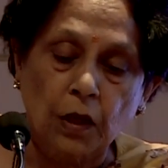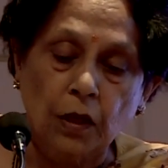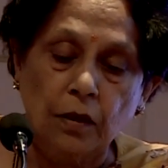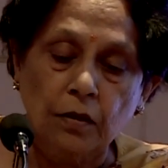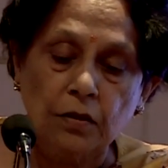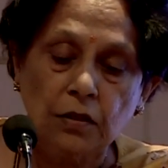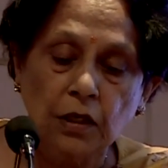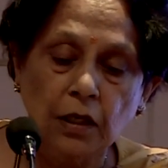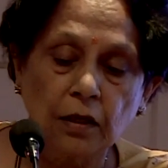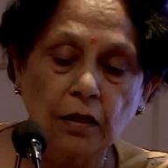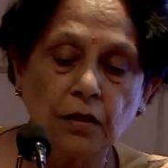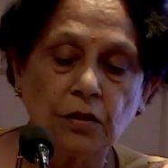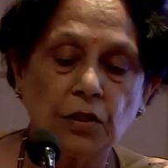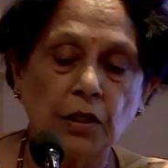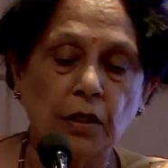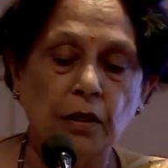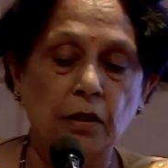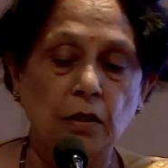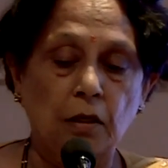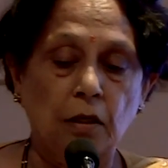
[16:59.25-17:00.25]
Single
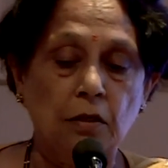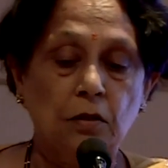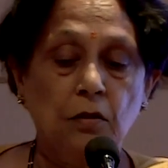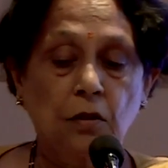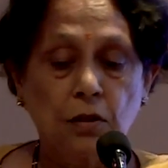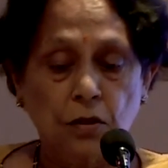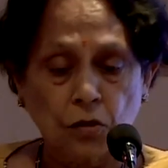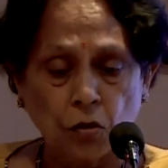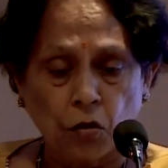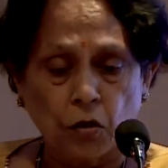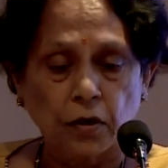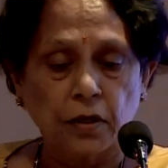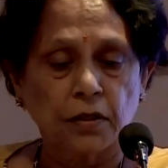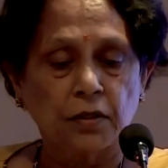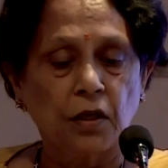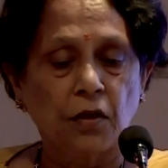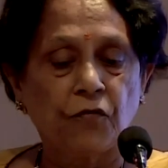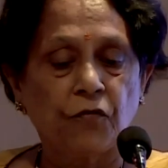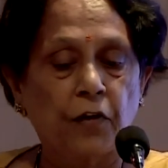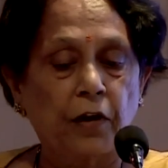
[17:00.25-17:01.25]
gene disorders
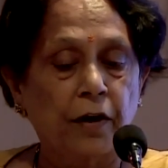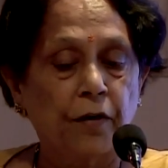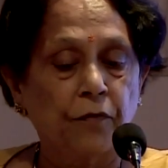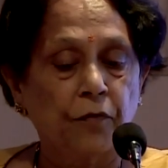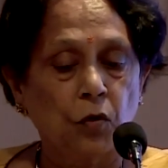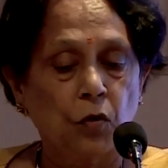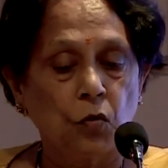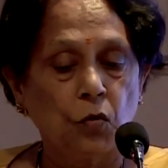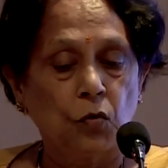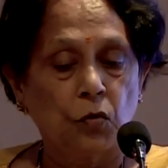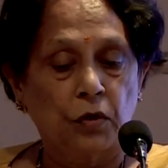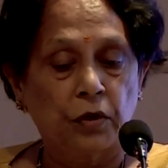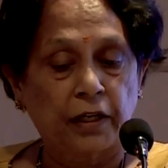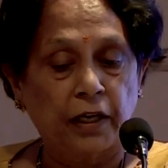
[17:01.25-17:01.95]
in 5 to